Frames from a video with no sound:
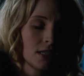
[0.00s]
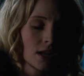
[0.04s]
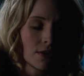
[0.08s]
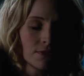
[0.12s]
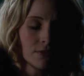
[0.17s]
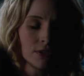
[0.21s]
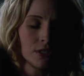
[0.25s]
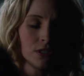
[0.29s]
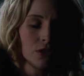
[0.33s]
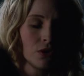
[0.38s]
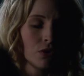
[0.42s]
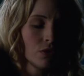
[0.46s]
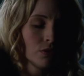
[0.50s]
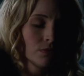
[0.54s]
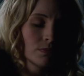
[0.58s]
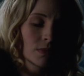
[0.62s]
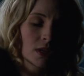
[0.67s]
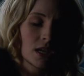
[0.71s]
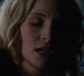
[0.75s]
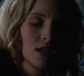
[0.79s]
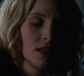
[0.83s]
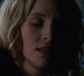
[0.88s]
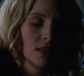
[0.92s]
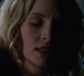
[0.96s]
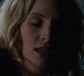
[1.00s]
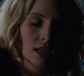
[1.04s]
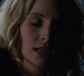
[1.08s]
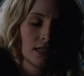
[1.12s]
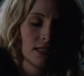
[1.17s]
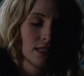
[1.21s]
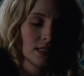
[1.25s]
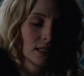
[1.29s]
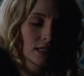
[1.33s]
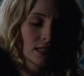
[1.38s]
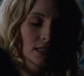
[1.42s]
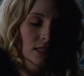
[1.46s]
Stefan told me
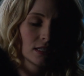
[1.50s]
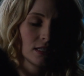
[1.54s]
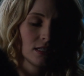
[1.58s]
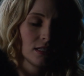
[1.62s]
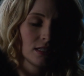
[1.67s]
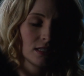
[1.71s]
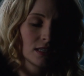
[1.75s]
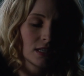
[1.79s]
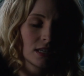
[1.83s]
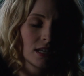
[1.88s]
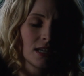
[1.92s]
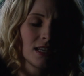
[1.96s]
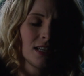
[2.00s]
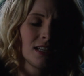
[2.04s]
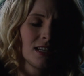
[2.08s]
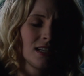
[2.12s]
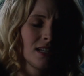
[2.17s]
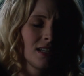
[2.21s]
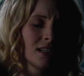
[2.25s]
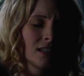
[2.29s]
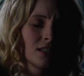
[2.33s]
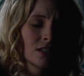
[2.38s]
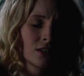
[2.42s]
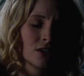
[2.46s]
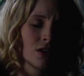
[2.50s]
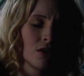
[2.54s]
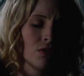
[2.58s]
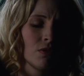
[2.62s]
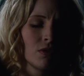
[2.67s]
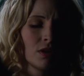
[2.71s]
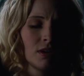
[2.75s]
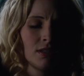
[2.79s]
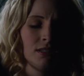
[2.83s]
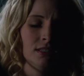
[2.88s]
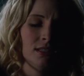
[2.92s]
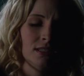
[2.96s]
that he needed to
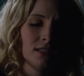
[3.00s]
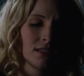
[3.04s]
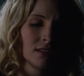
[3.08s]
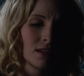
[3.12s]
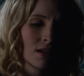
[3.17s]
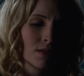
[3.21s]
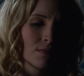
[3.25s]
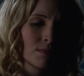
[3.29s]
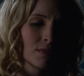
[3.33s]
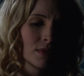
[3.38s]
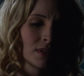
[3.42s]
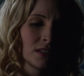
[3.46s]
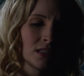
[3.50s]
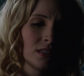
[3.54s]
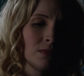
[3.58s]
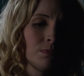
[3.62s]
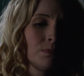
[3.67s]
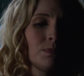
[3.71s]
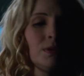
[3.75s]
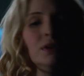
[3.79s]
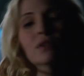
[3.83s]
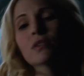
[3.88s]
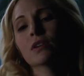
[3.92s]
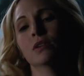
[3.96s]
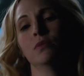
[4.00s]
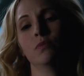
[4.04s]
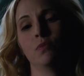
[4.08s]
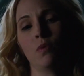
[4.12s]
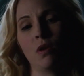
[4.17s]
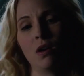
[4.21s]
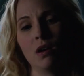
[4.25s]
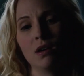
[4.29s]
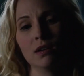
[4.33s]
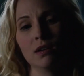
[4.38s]
go on some spirit